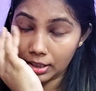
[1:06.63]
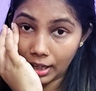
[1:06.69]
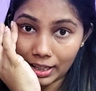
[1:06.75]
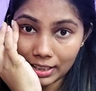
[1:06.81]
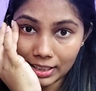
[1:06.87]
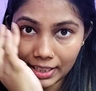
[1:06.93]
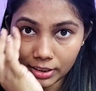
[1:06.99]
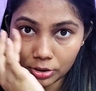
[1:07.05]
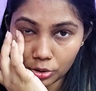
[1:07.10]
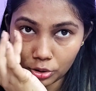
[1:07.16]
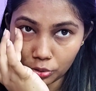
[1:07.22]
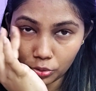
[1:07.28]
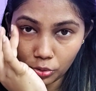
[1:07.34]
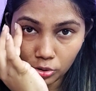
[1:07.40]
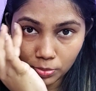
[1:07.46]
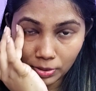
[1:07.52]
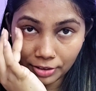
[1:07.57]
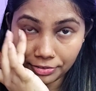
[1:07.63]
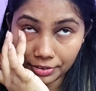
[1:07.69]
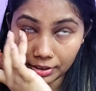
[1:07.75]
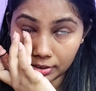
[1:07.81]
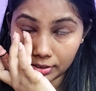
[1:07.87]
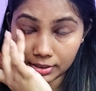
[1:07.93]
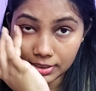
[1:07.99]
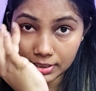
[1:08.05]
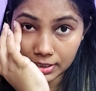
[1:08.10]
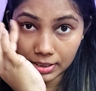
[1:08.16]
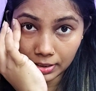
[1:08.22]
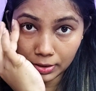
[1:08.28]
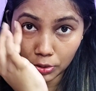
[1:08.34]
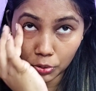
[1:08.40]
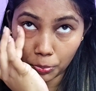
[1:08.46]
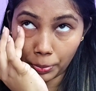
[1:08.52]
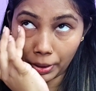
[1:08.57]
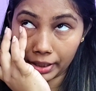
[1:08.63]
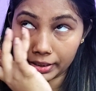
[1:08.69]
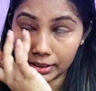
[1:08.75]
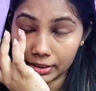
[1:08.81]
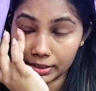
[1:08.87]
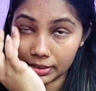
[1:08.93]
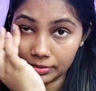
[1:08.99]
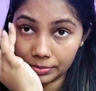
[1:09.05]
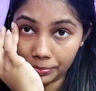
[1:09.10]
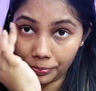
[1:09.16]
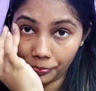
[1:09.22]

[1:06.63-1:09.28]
I like to use my fingers to pat it in.